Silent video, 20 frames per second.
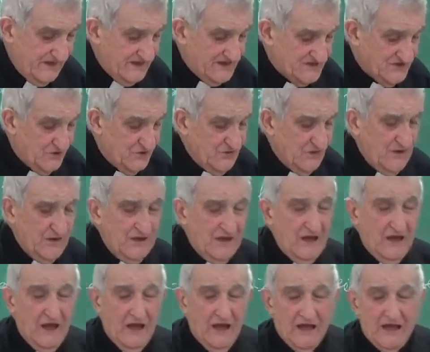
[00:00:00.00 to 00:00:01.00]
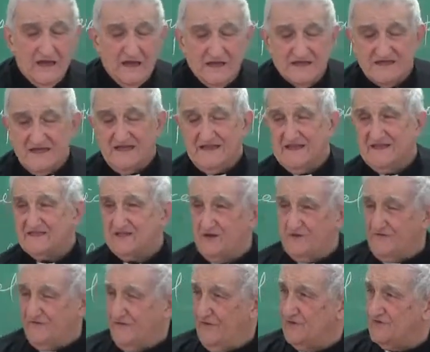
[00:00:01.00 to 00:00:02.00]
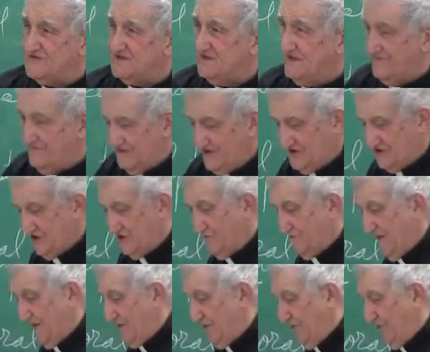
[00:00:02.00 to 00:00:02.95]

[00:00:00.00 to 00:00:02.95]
So that is the first definition. But